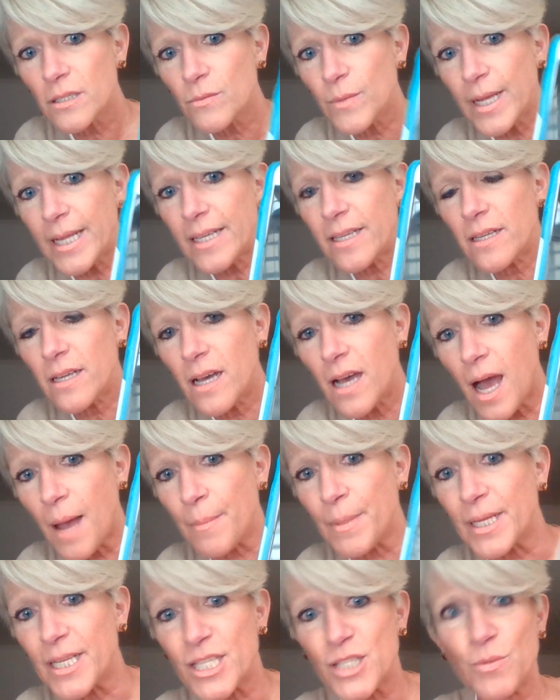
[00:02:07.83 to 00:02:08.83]
Wait.
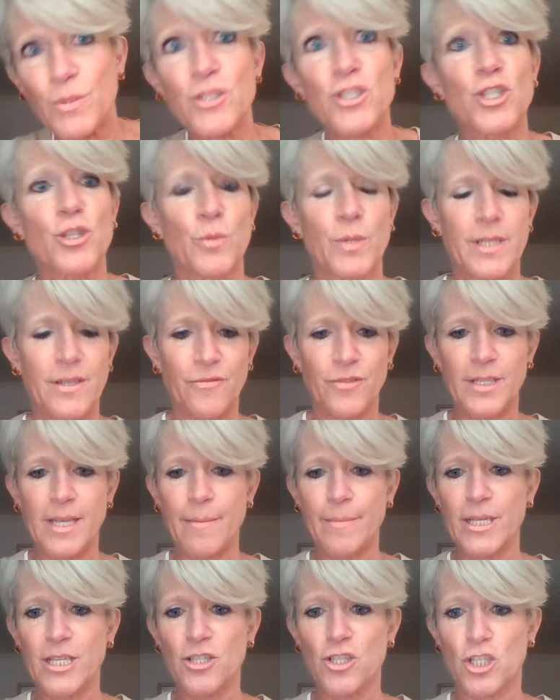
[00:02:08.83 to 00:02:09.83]
I'm going to switch to a different
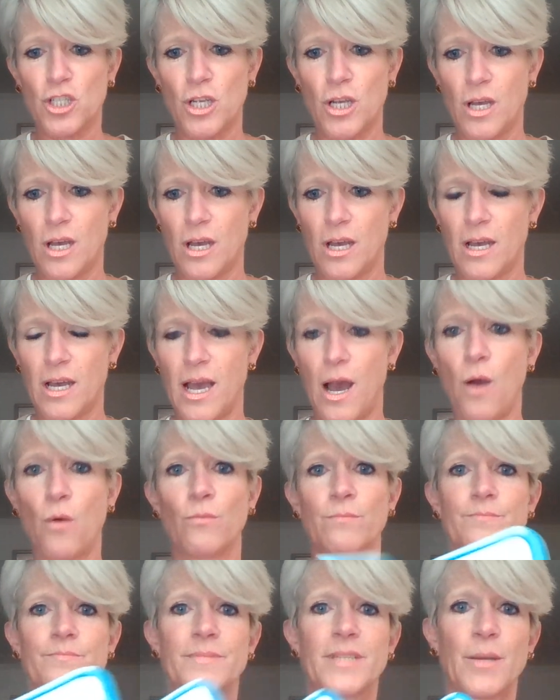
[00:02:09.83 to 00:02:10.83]
image.
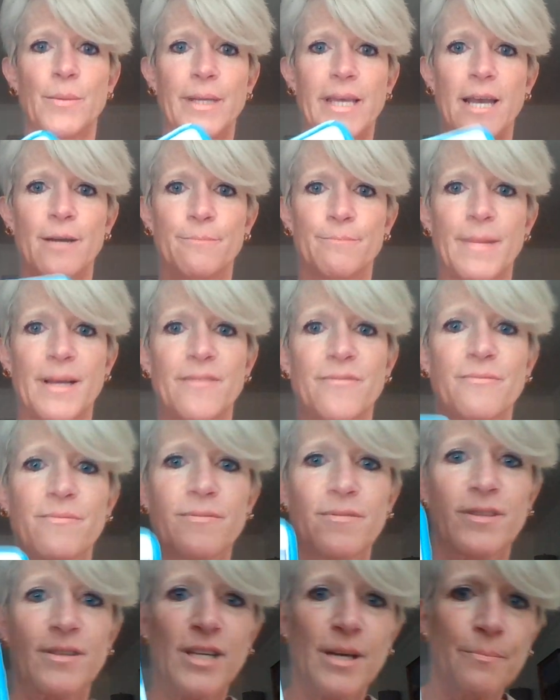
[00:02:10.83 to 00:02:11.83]
Oh, there we go. My
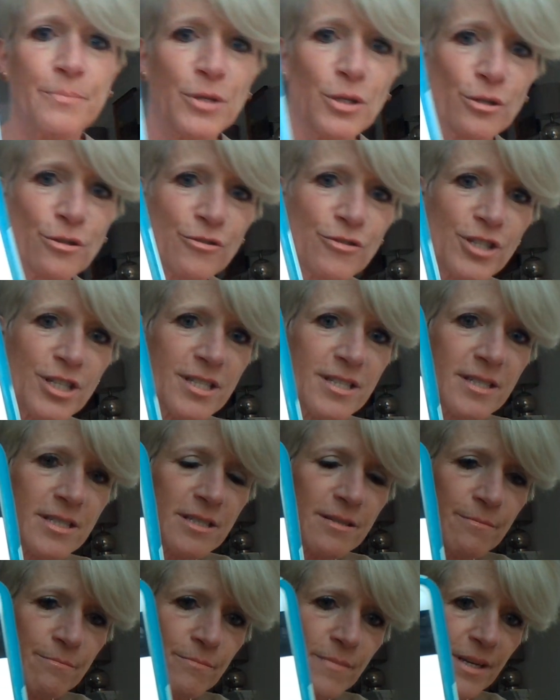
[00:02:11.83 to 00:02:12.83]

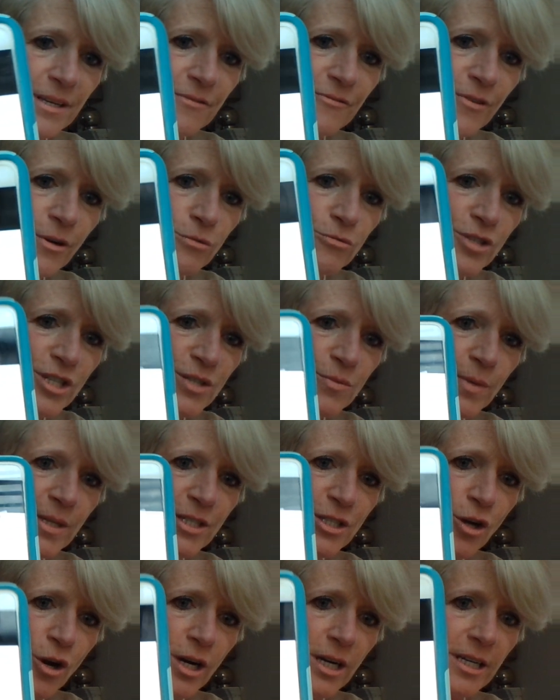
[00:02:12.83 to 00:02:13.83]
phone just
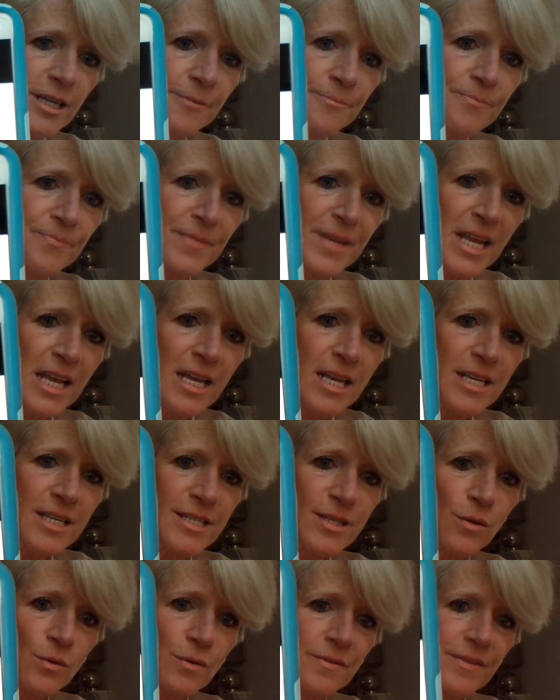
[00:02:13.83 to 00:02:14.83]
went dark.
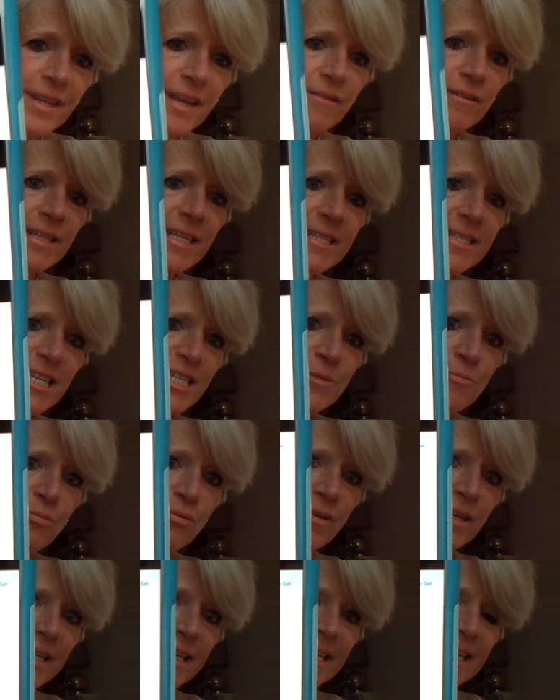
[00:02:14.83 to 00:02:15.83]
So there it is. It's
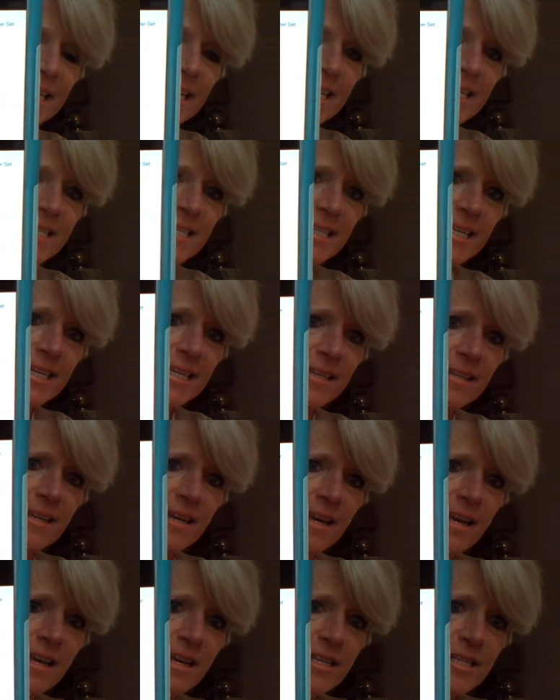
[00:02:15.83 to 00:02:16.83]
pretty, isn't it?
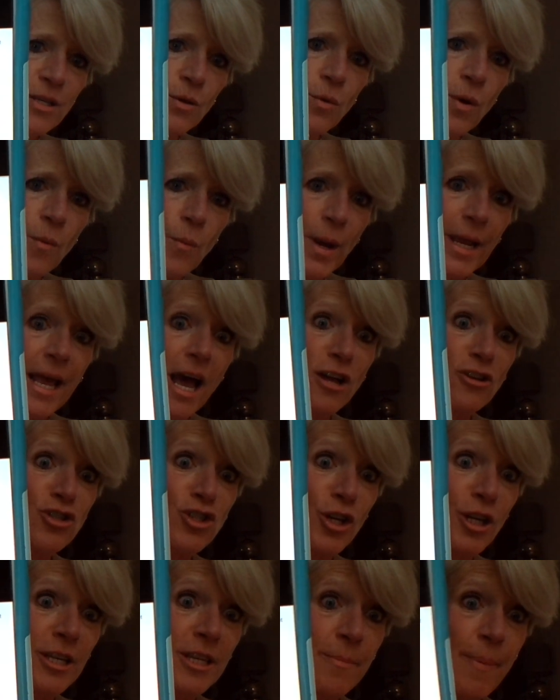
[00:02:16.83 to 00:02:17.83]
So wait, I'll
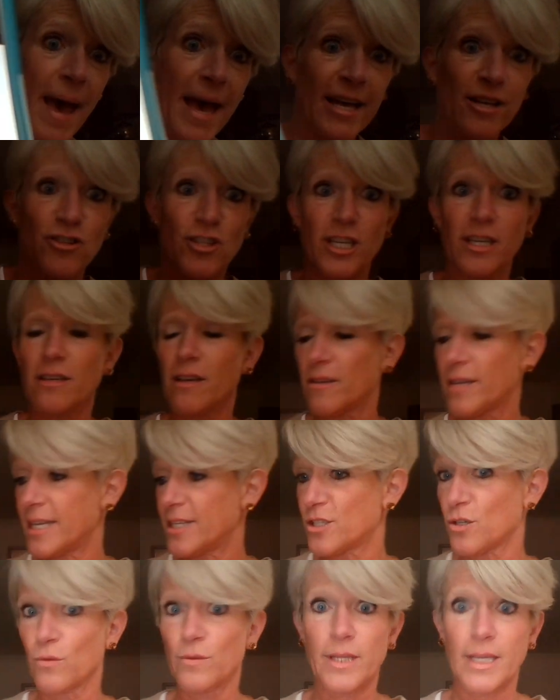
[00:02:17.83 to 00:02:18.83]
show you the packaging. Okay,
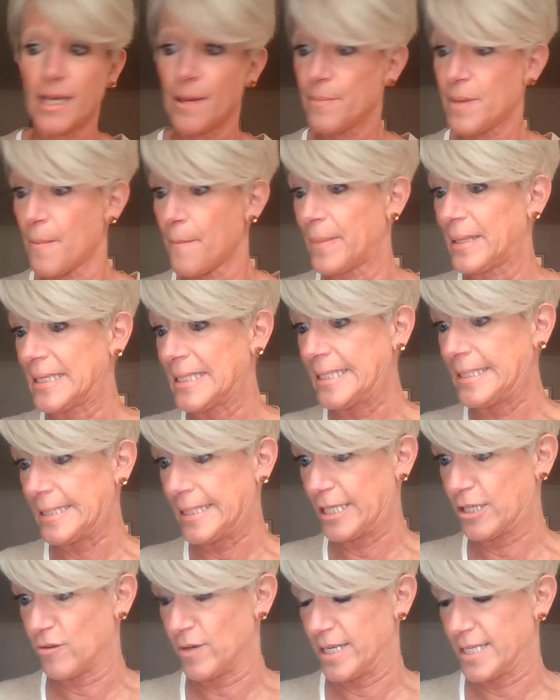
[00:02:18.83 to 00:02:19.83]
don't think I'm
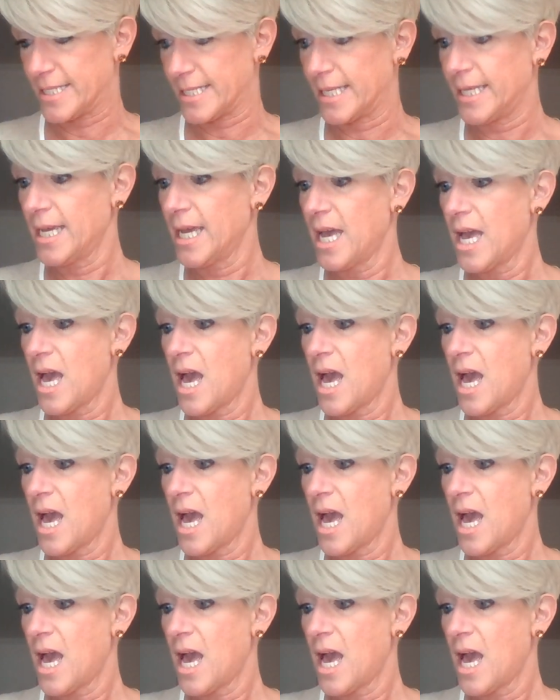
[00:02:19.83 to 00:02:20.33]
completely crazy.